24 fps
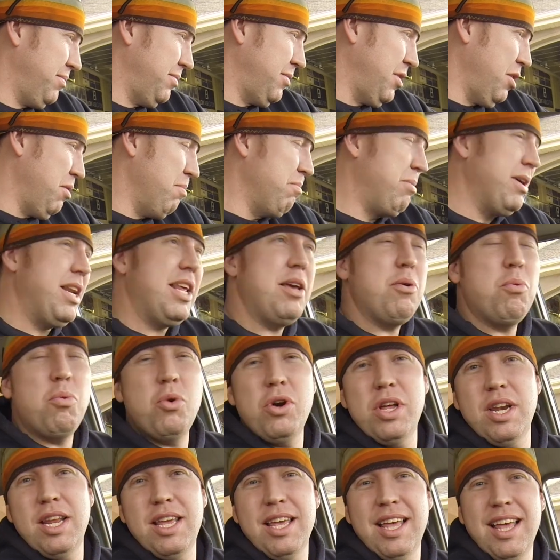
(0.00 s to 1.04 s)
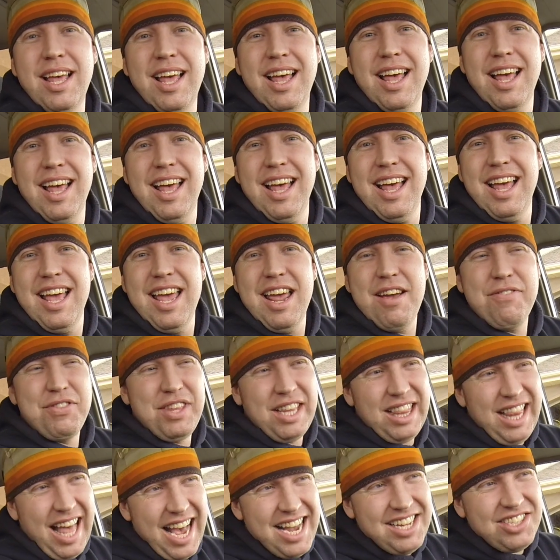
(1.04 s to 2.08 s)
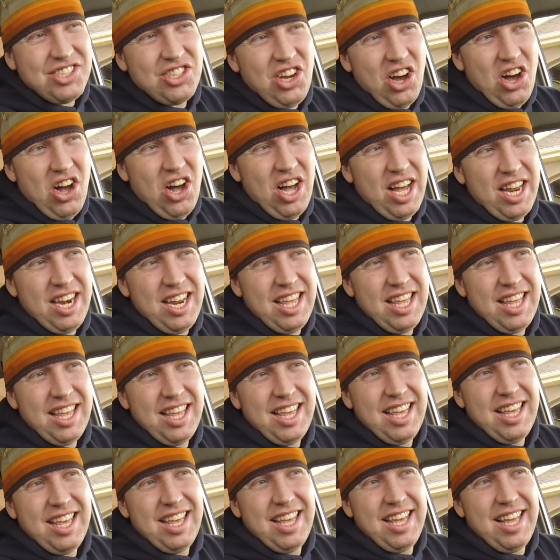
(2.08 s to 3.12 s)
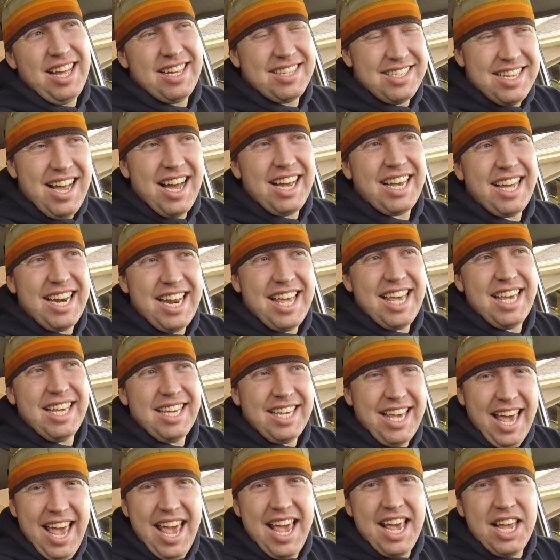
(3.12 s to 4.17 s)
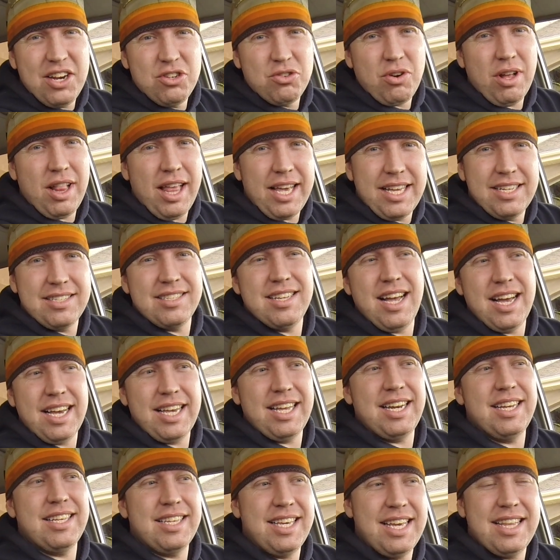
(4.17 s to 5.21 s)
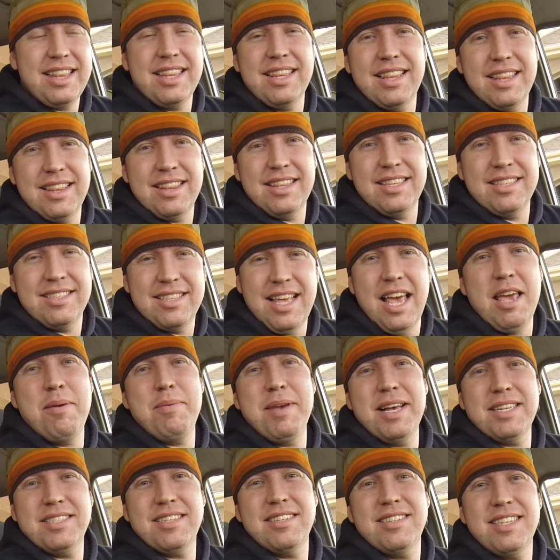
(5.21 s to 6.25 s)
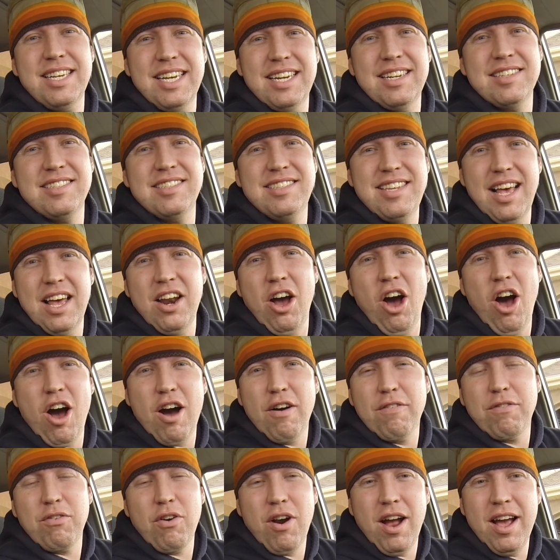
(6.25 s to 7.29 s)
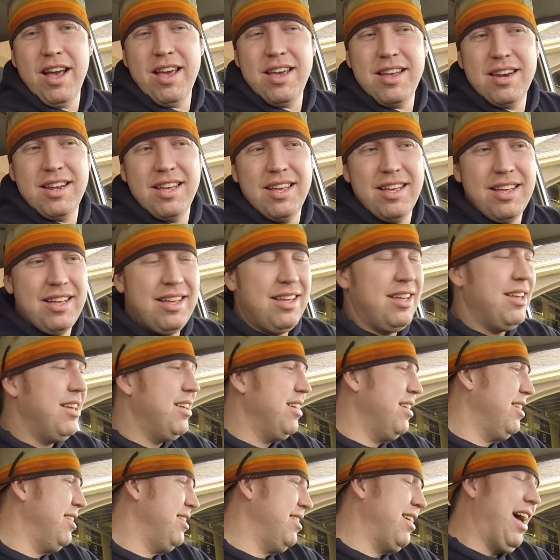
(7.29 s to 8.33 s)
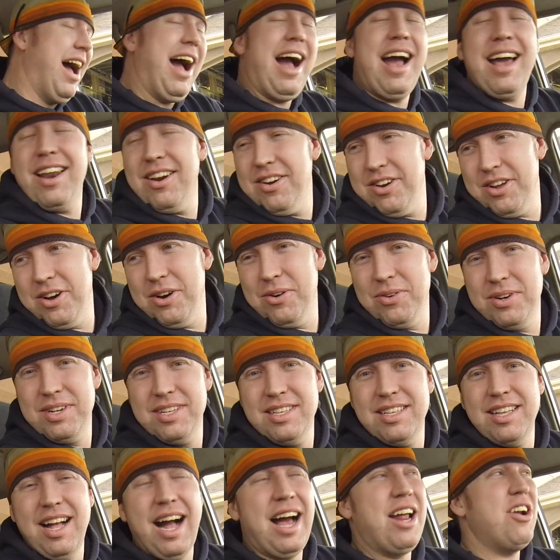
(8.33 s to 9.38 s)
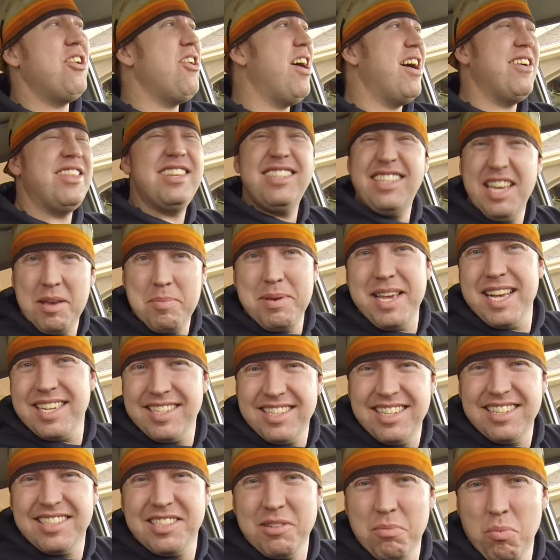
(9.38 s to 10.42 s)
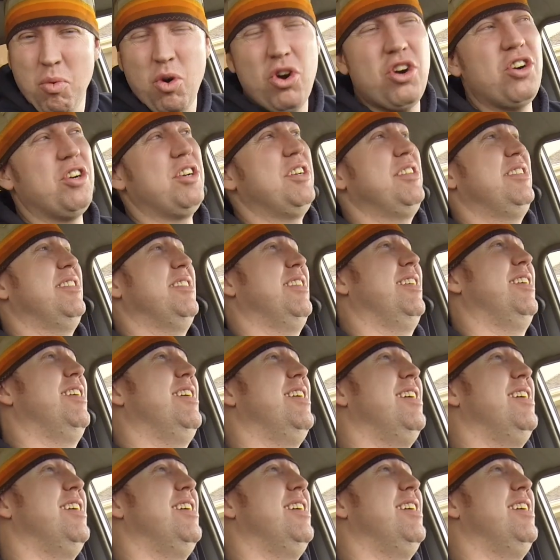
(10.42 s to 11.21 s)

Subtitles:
But it would, if the light's on, it's not gonna engage. Like it's not gonna get. The ABS isn't gonna set off, right? I don't know. I don't know how this ABS system works.